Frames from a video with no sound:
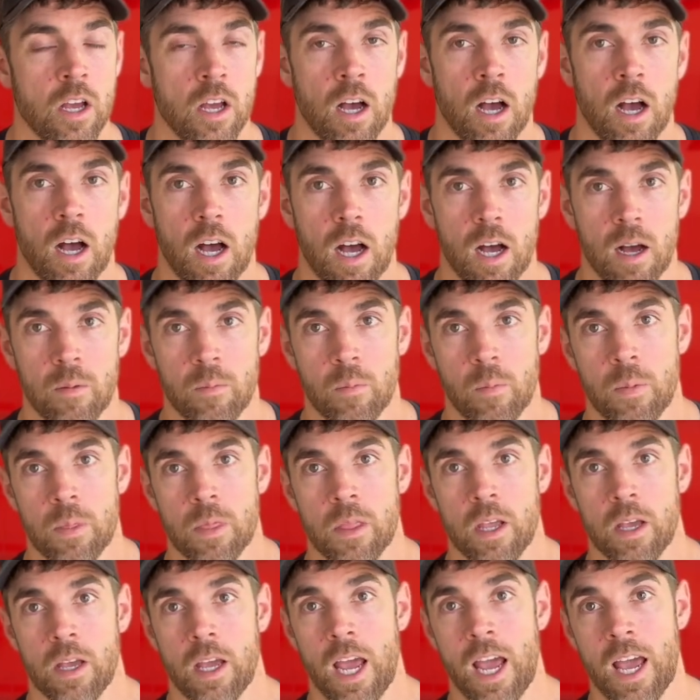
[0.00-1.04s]

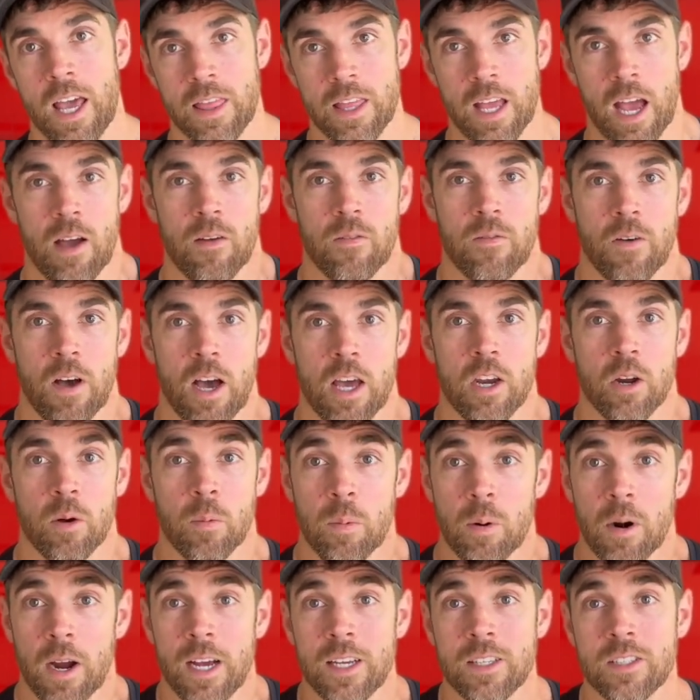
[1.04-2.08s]
And that final
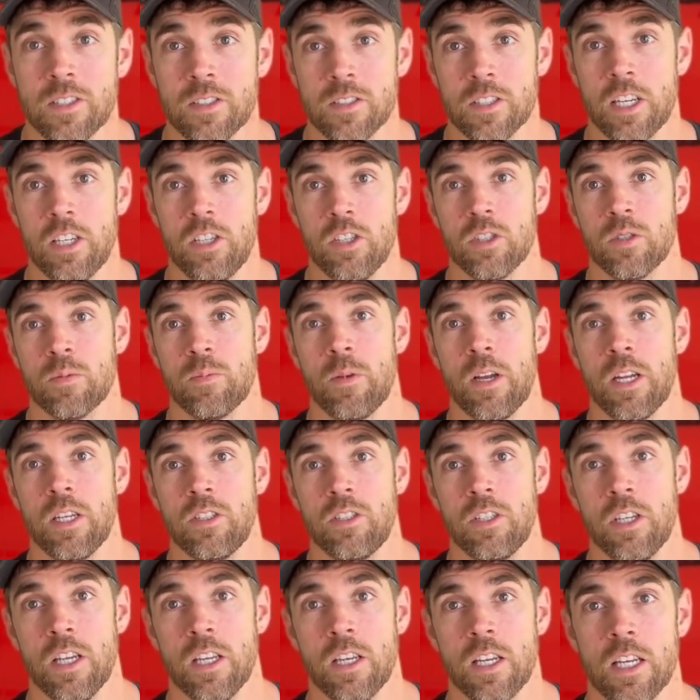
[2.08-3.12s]
price, as I just
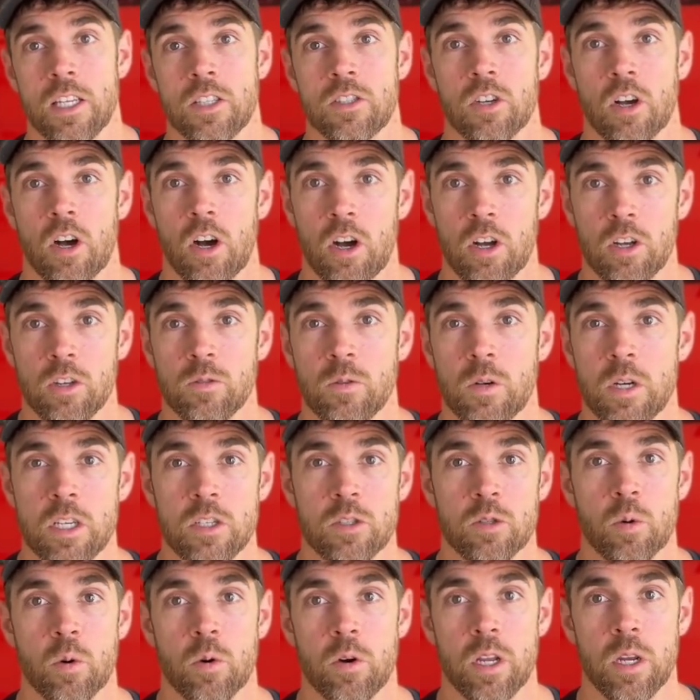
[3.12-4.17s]
mentioned, it's
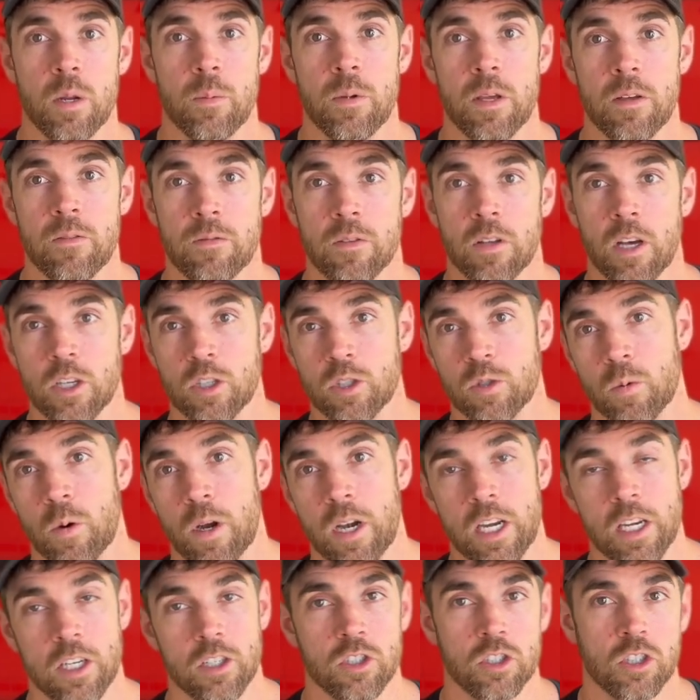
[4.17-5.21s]
always going to be
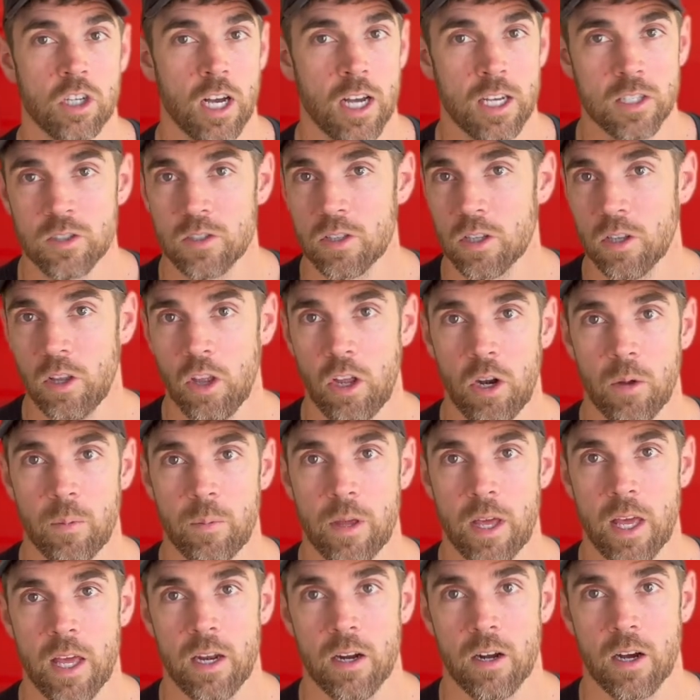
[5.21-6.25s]
fluctuating just a little
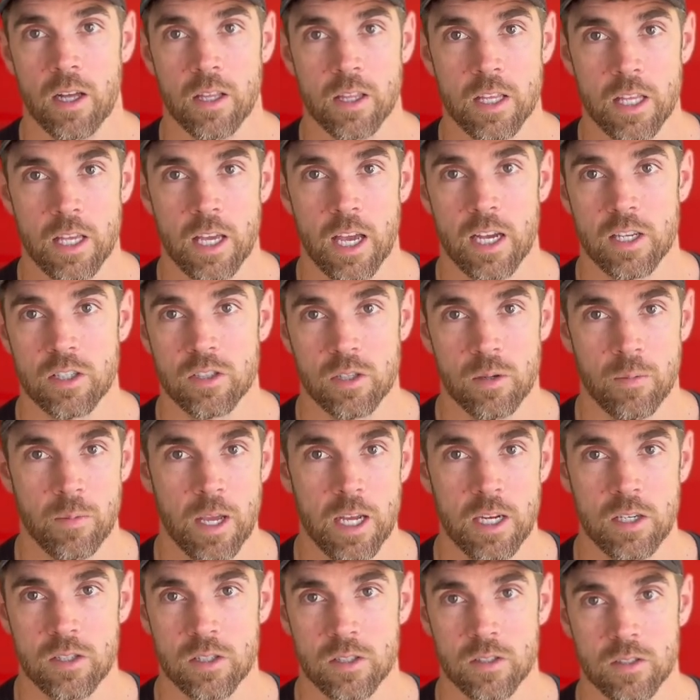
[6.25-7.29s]
bit on the
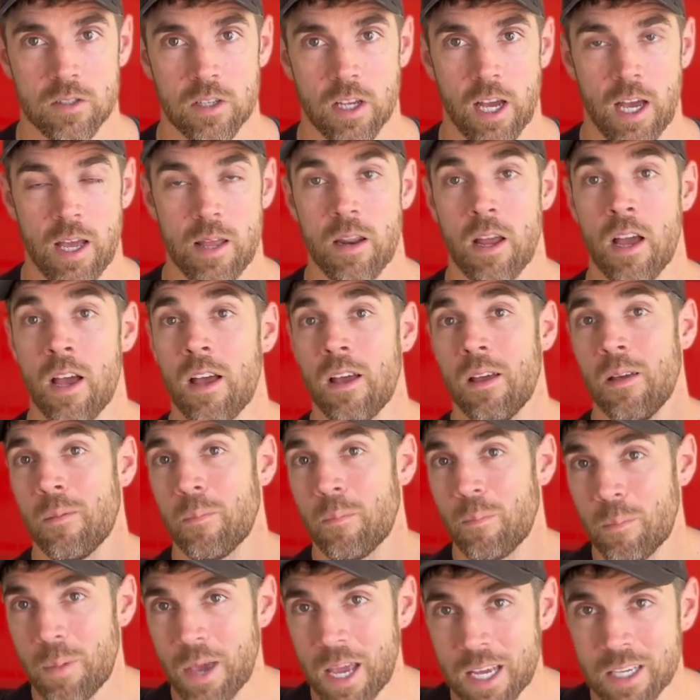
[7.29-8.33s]
estimation side,
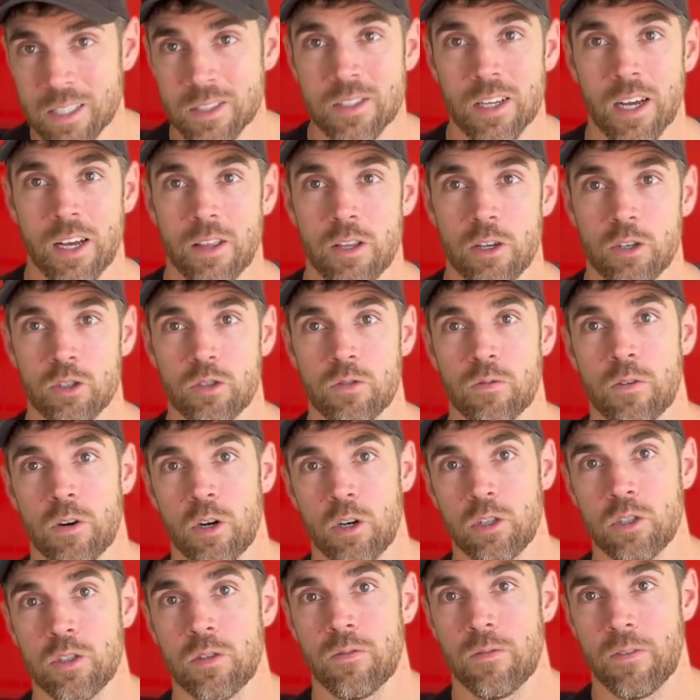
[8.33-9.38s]
based on those
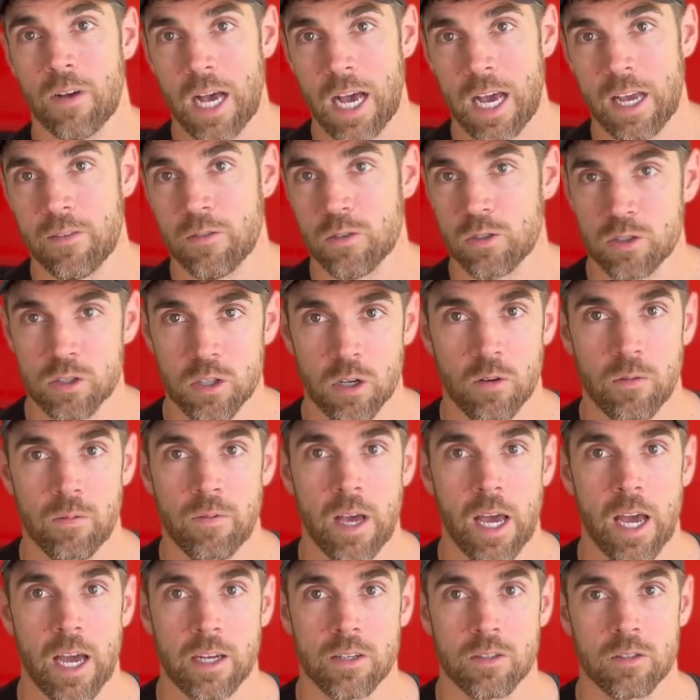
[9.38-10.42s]
first five or so
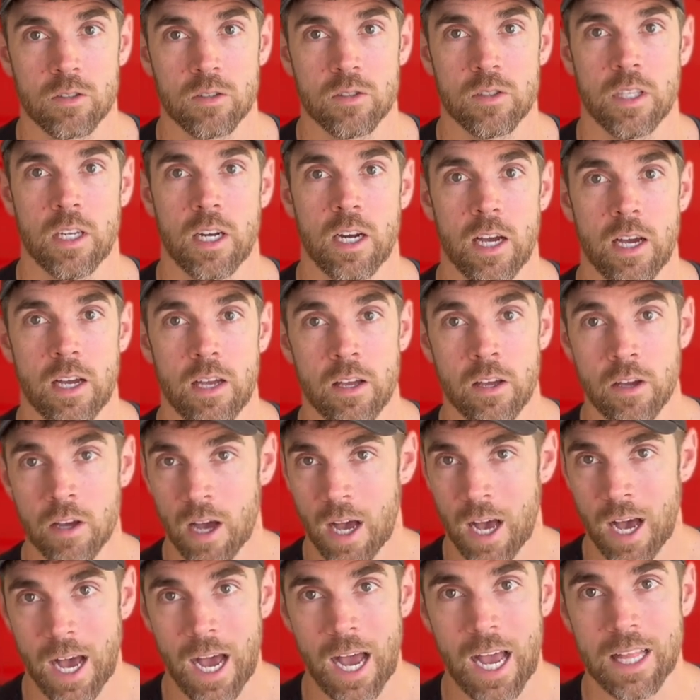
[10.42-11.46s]
factors that I
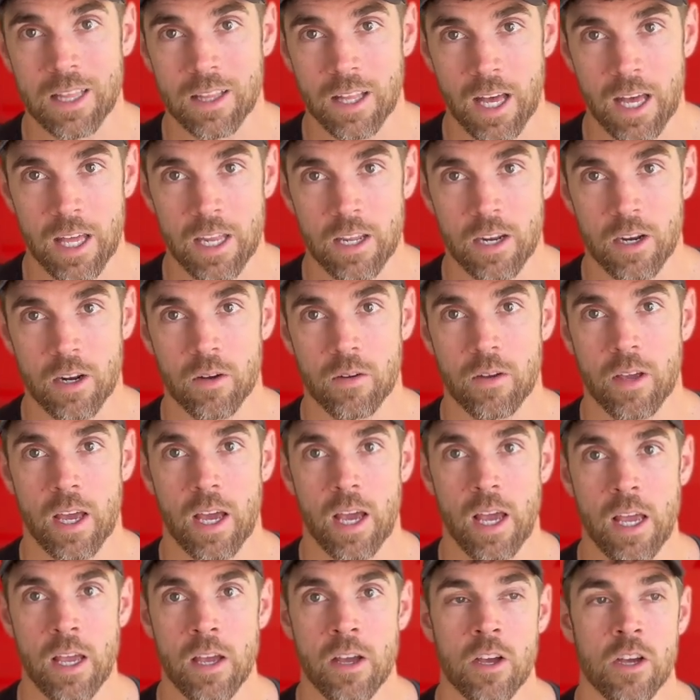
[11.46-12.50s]
highlighted,
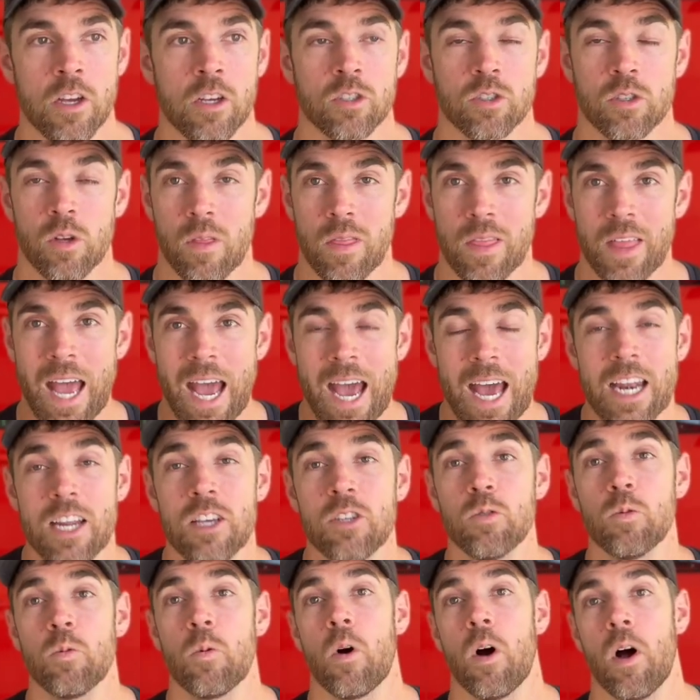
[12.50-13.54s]
okay? So that
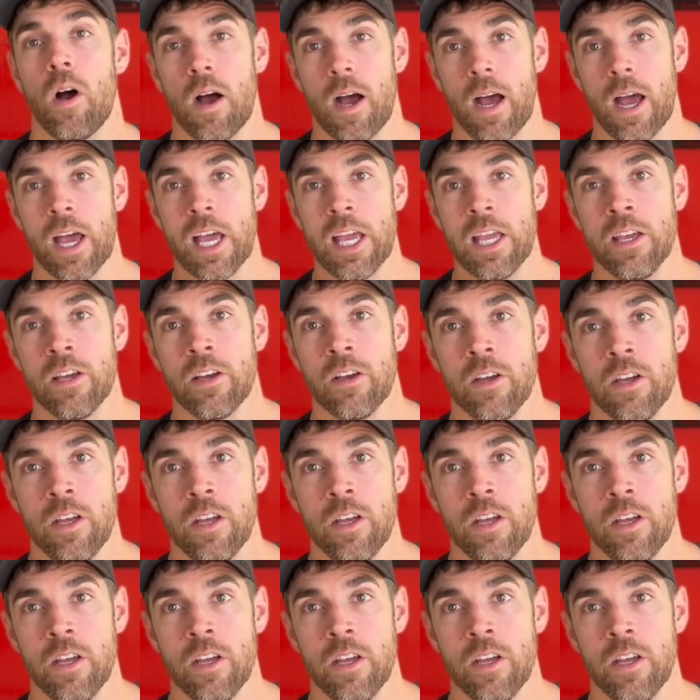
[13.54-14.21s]
is why